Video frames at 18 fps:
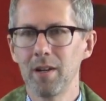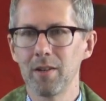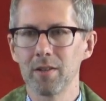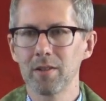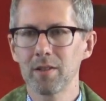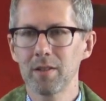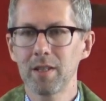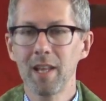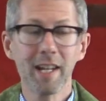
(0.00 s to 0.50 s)

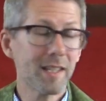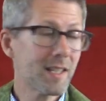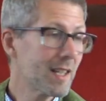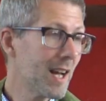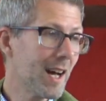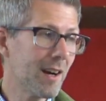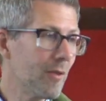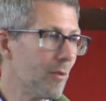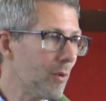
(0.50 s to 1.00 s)
else? That's
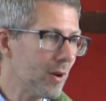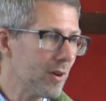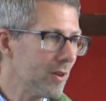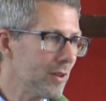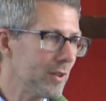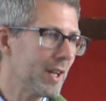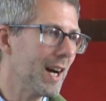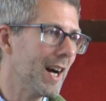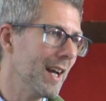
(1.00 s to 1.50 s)
not a
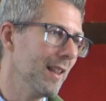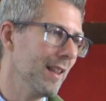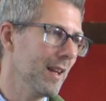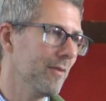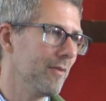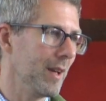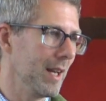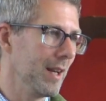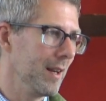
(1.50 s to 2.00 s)
world I
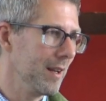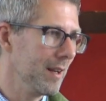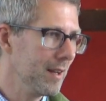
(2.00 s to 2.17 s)
live in.